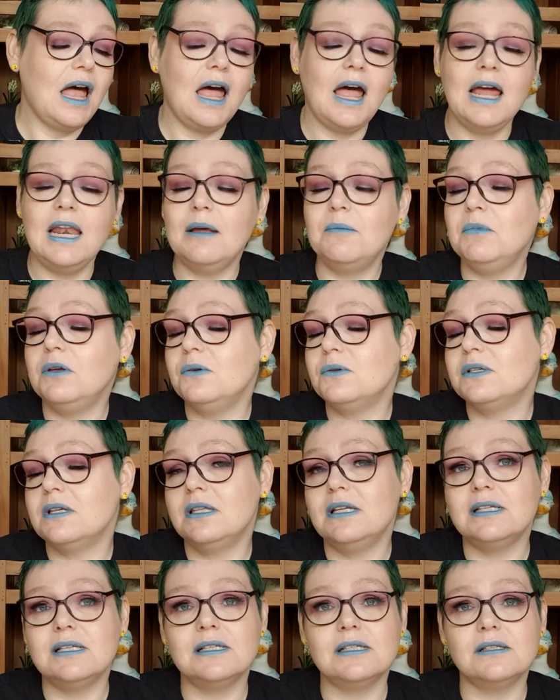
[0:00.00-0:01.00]
And I'm using
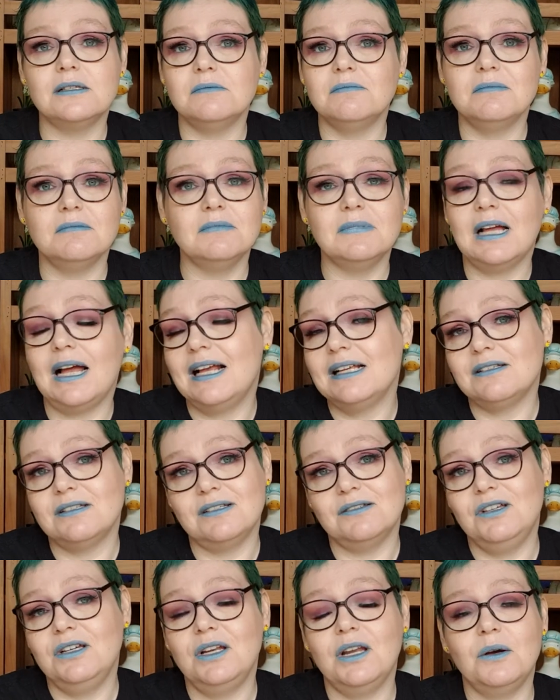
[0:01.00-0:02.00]
this as,
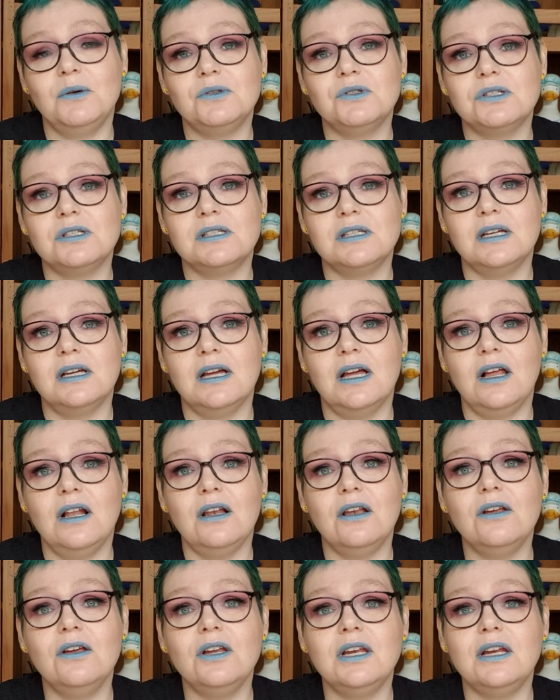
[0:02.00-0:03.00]
you know, just a
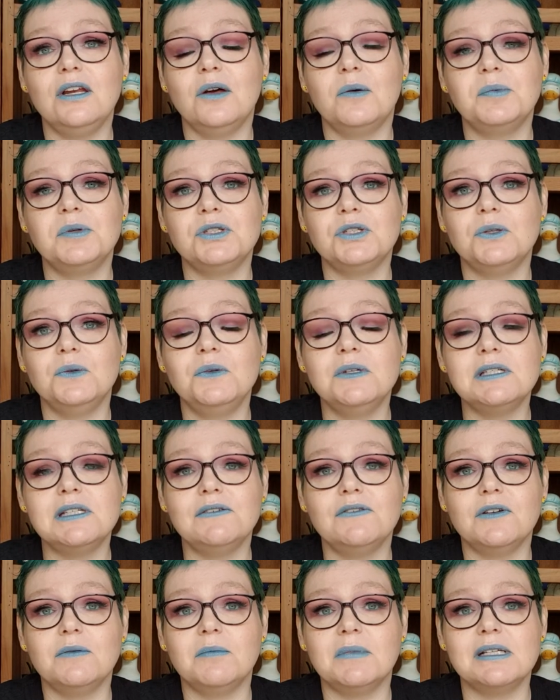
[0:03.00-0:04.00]
learning opportunity
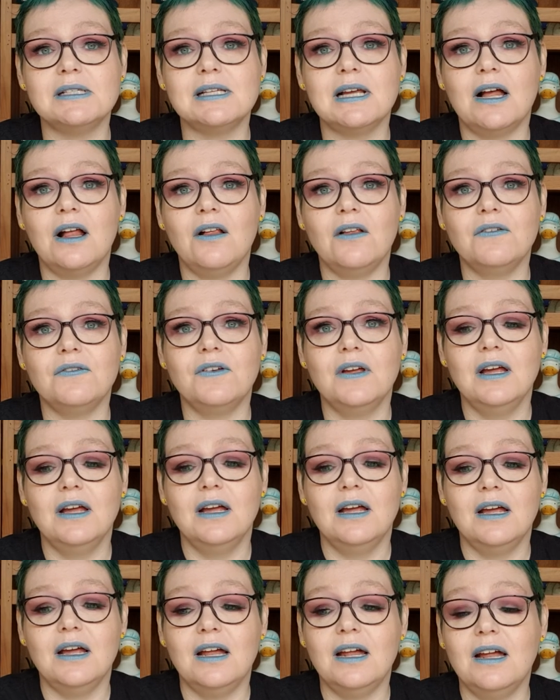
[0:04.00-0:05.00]
for myself.
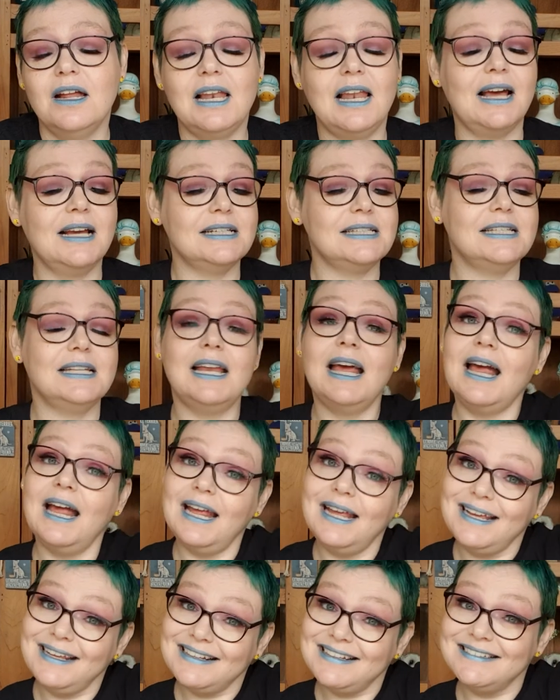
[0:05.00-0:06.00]
Like today,
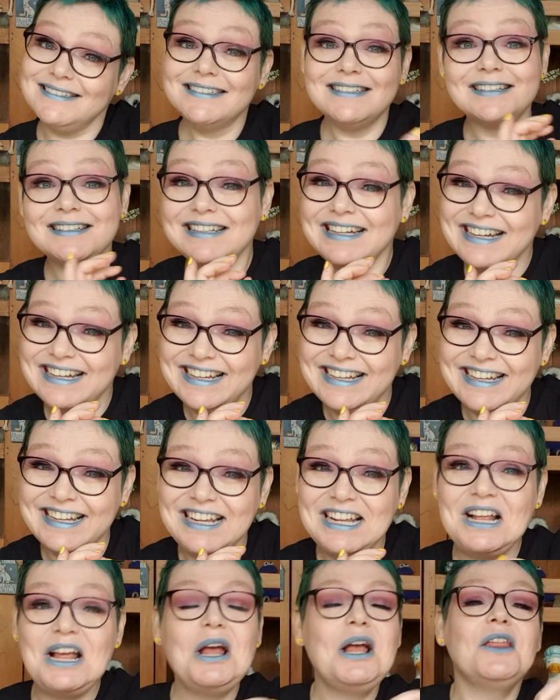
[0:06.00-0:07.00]

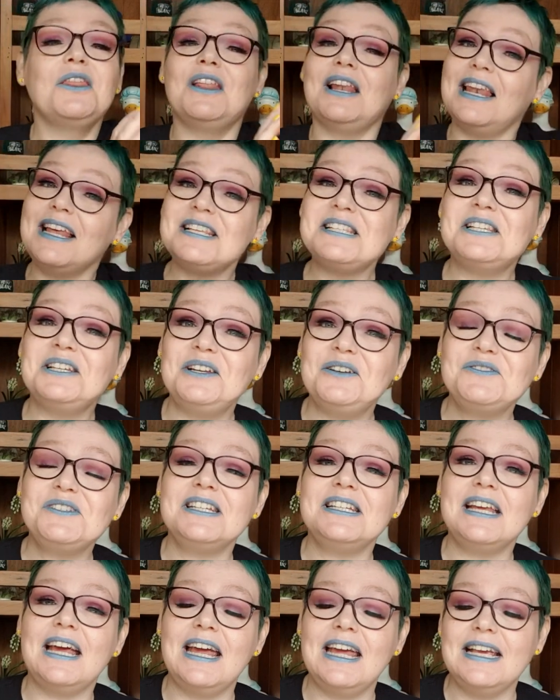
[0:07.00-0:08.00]
the lesson of
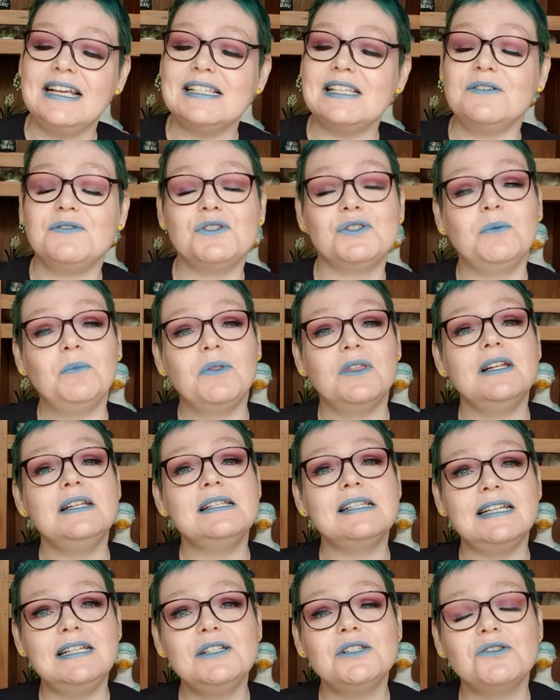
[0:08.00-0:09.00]
today is if
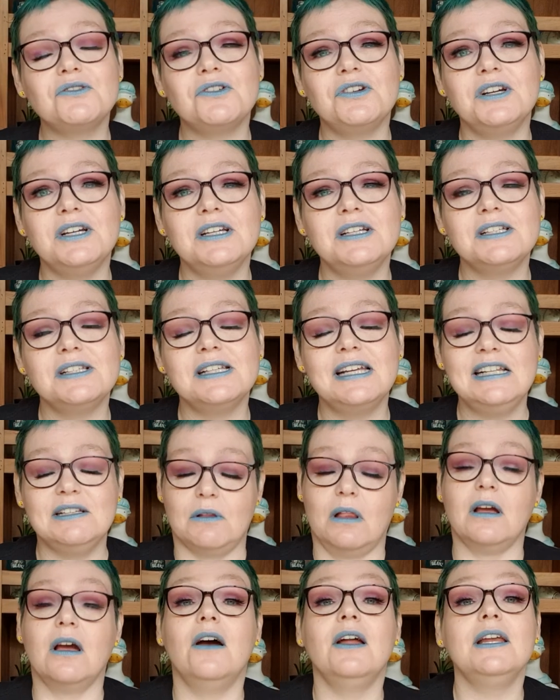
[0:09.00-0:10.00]
something's intricate,
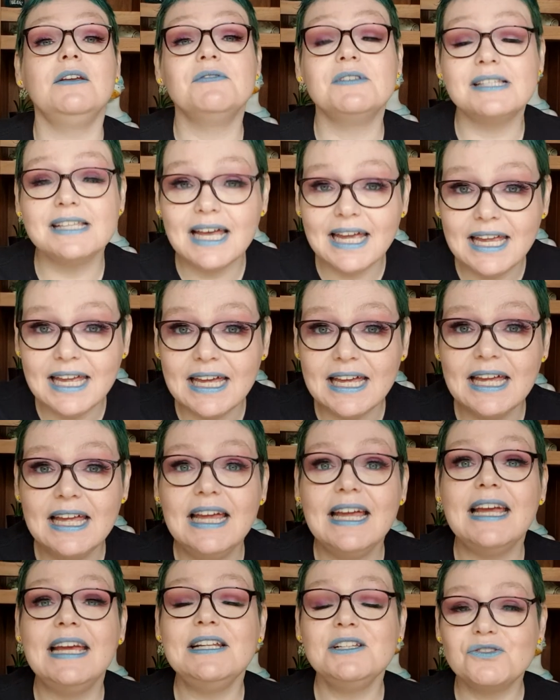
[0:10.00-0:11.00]

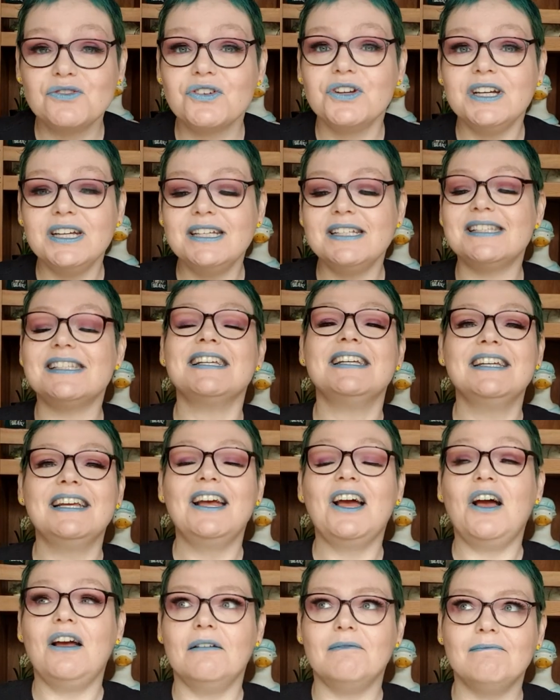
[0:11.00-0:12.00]
intricate,
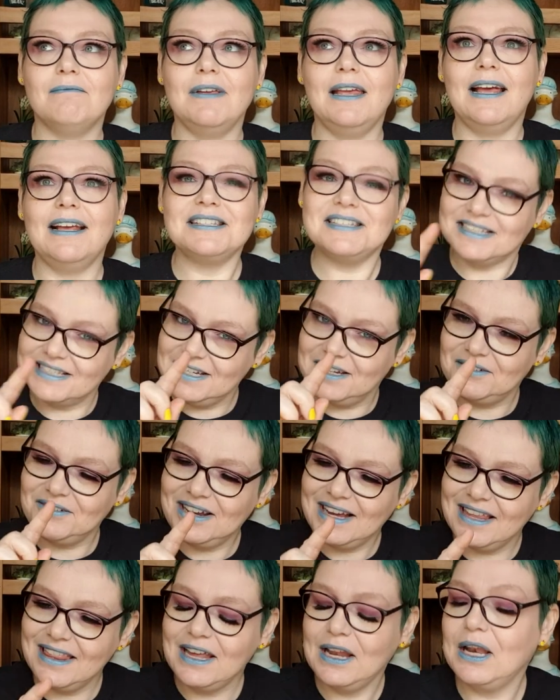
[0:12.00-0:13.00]
yes, I said it
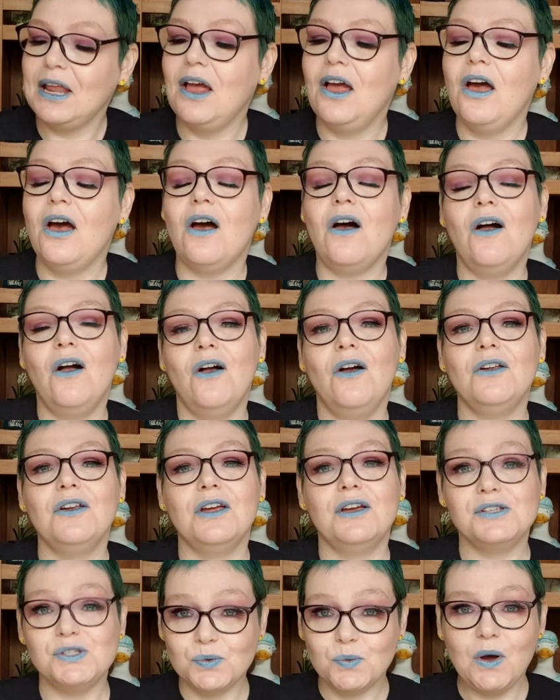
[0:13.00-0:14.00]
right then,
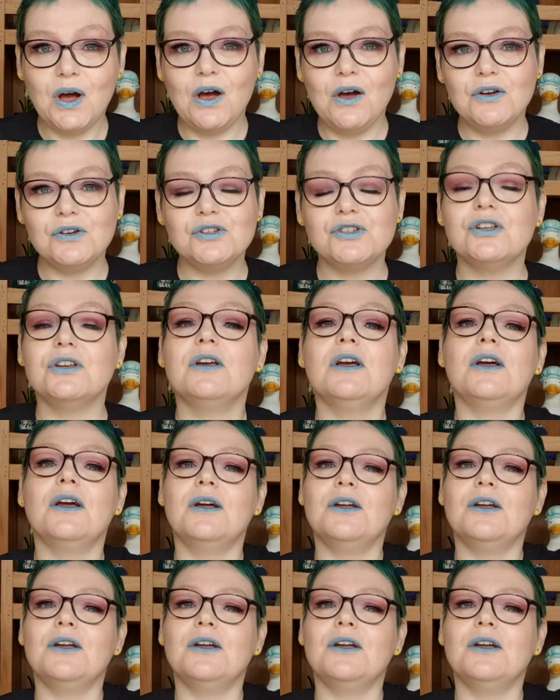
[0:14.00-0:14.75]
on a swatch,